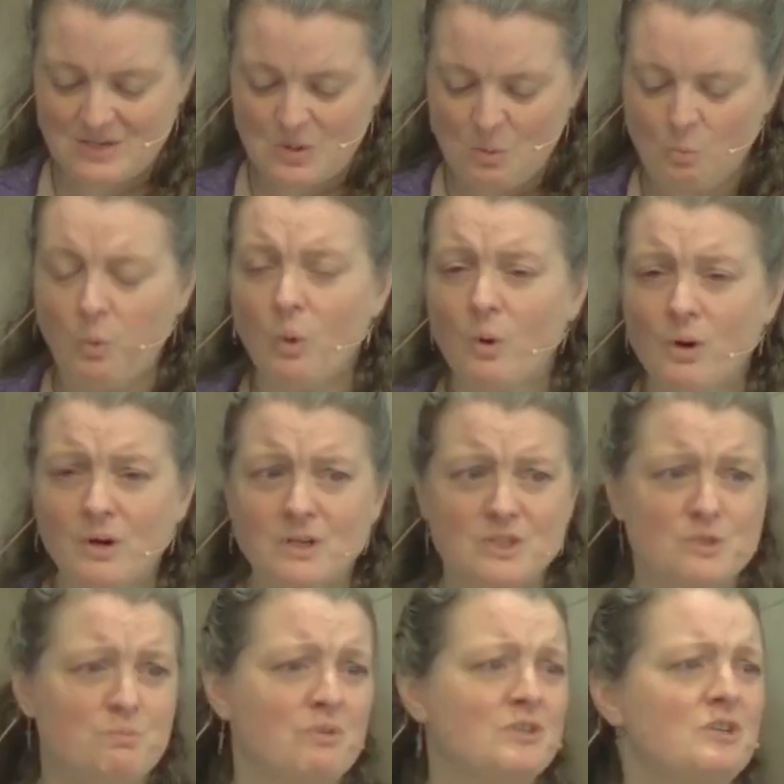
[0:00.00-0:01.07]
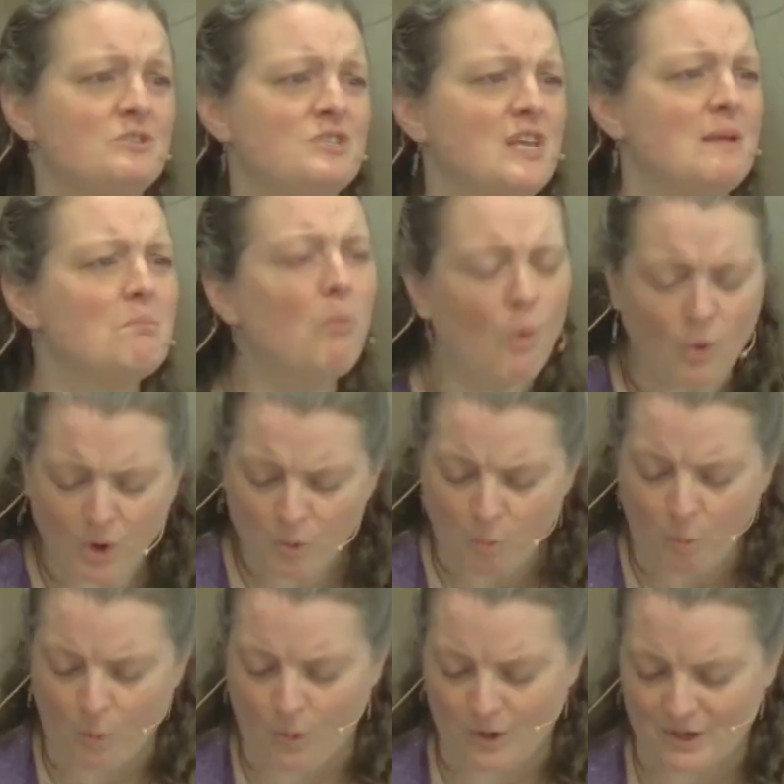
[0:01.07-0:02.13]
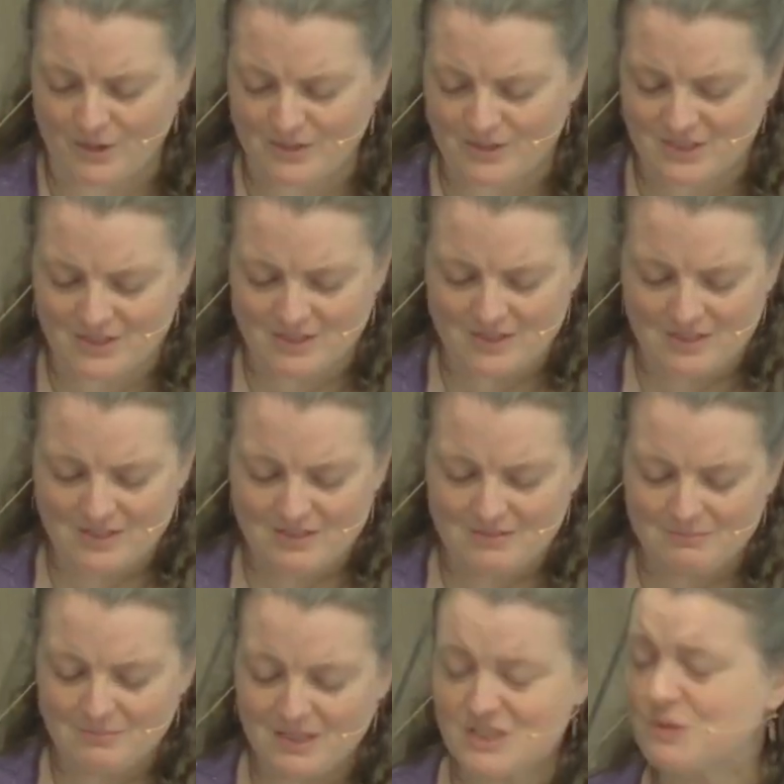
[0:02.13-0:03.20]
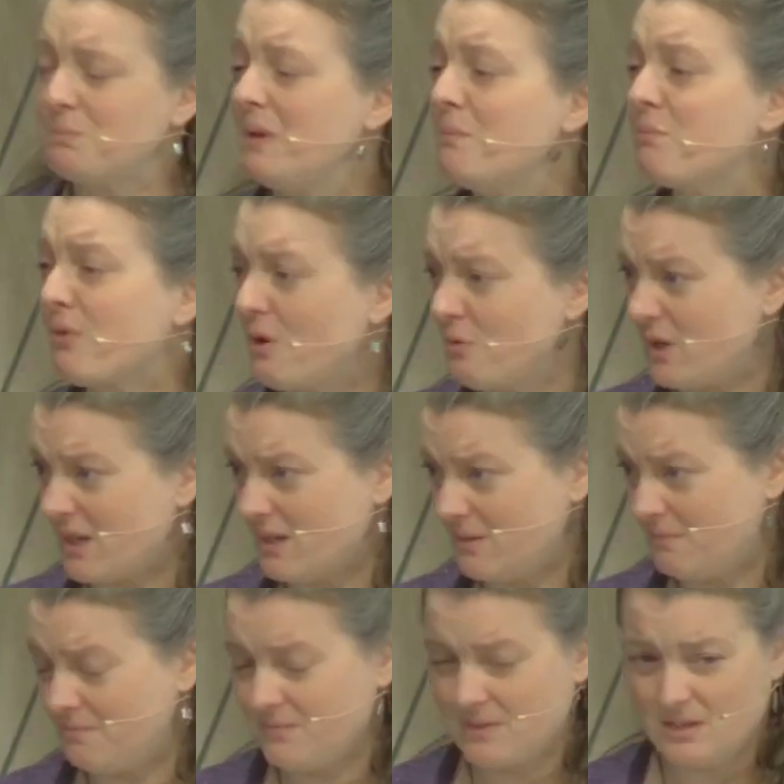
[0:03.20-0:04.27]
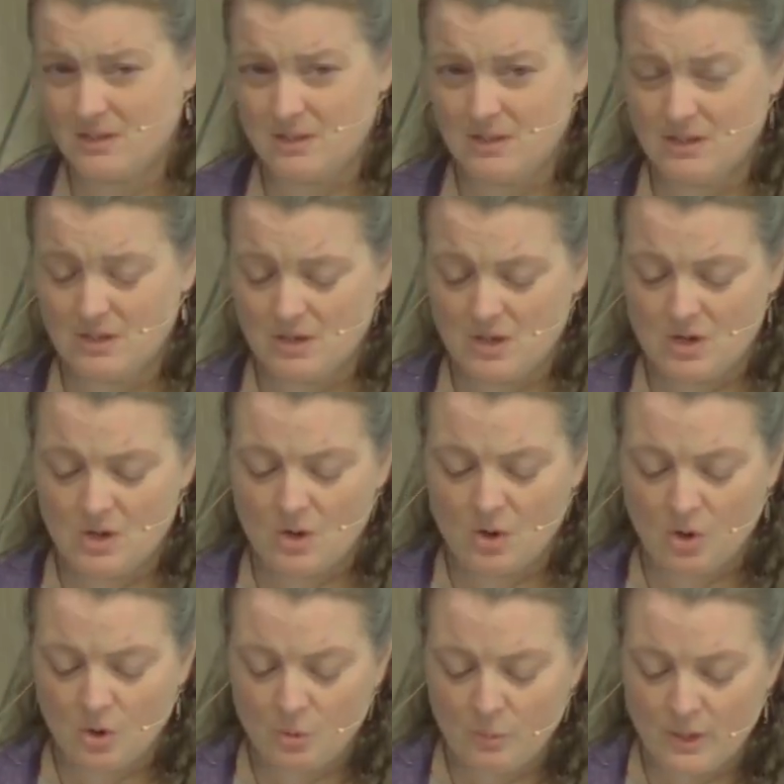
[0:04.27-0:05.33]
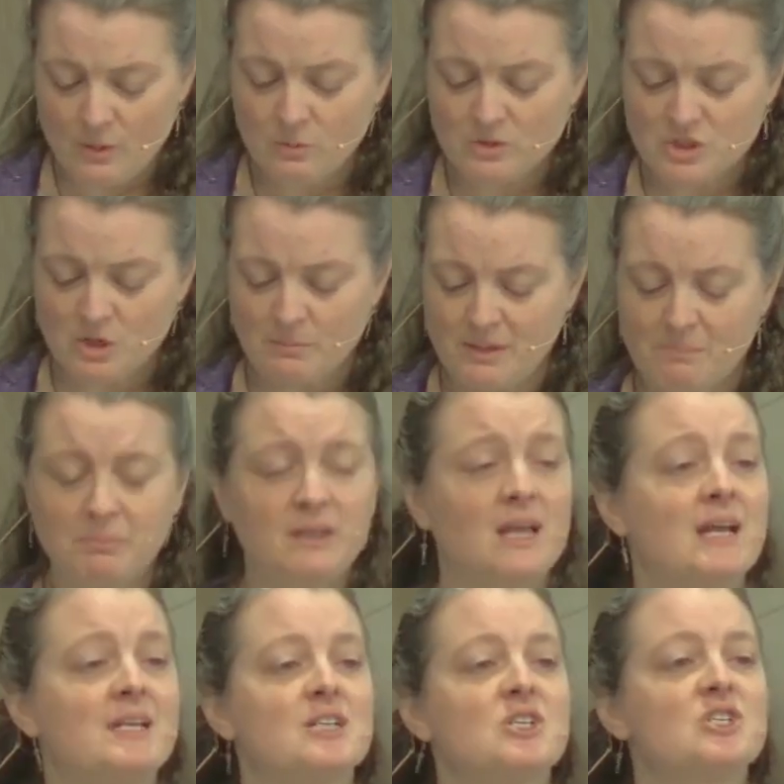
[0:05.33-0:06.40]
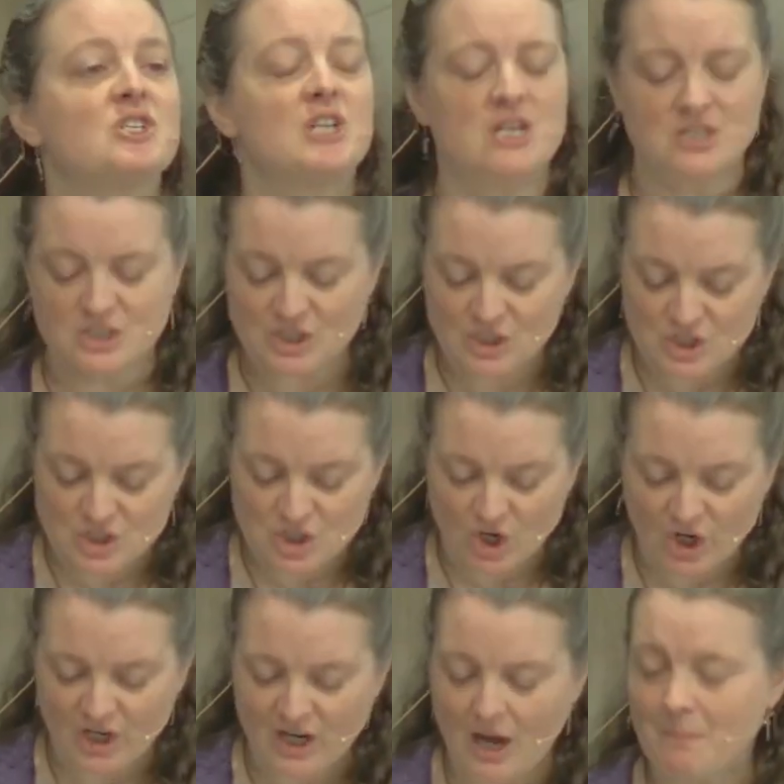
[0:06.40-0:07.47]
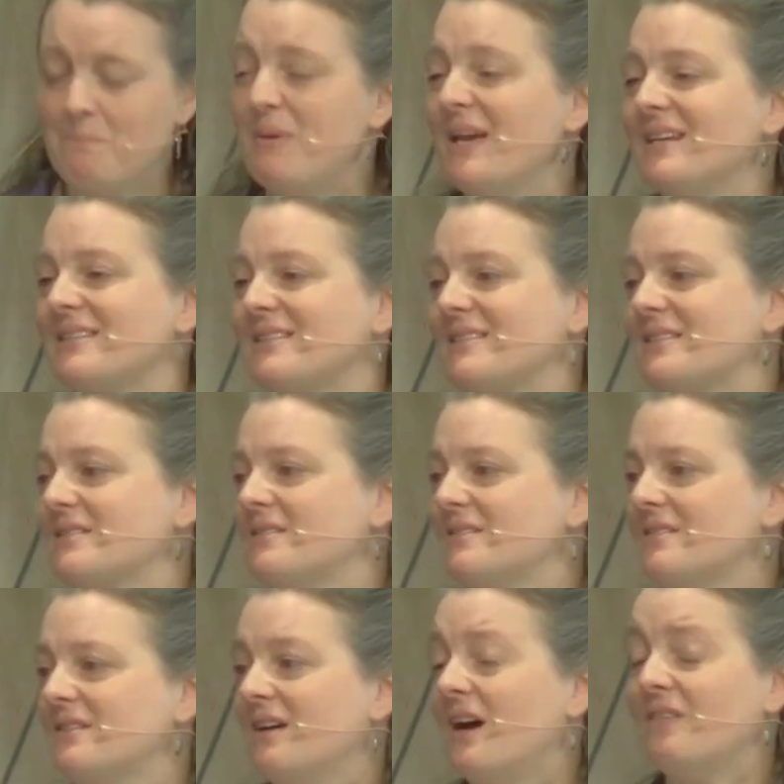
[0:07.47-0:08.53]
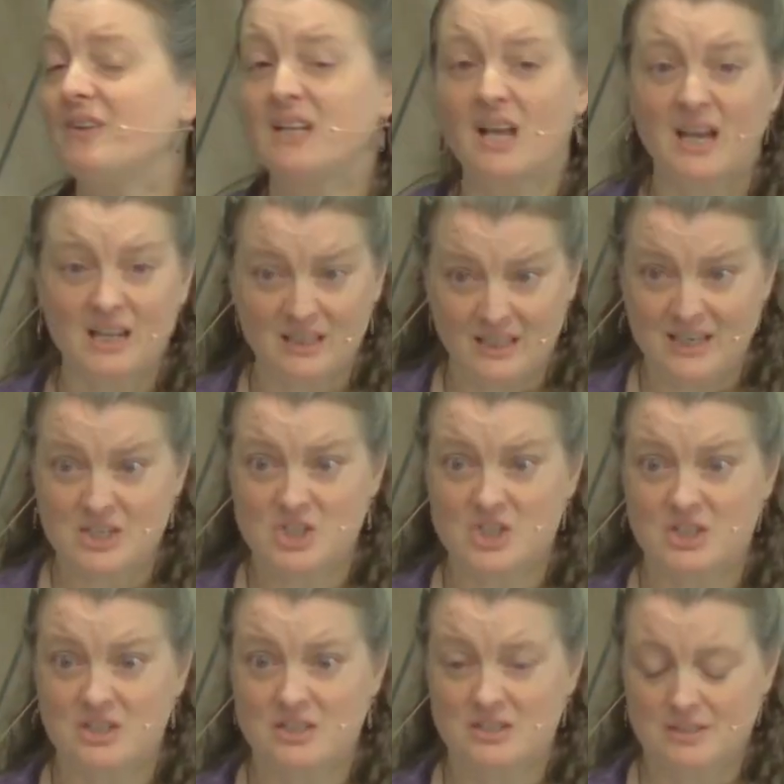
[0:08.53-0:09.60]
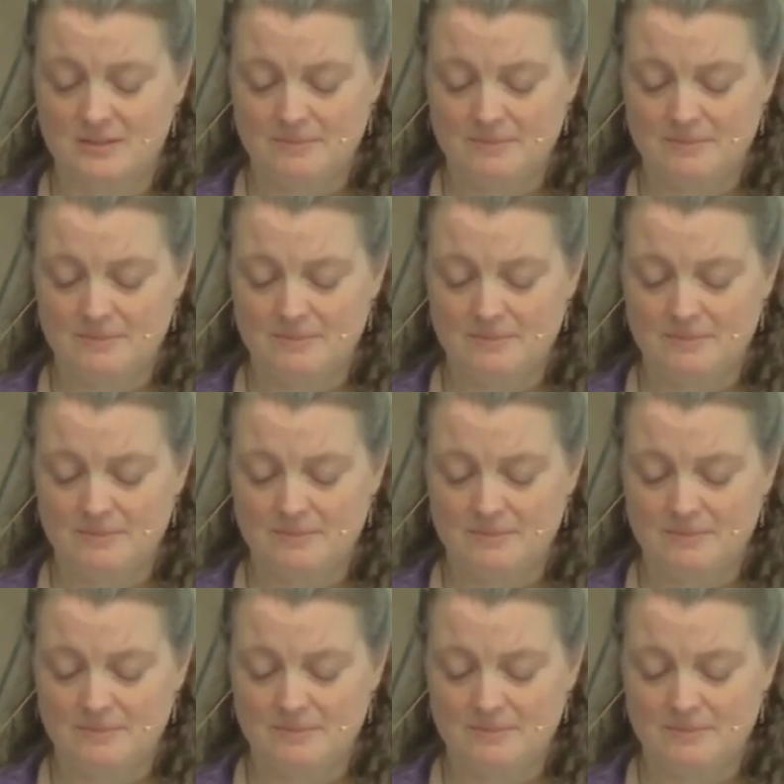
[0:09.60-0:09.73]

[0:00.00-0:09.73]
wars producing more wars, must be broken, or we shall be plunged into the dark abyss of annihilation.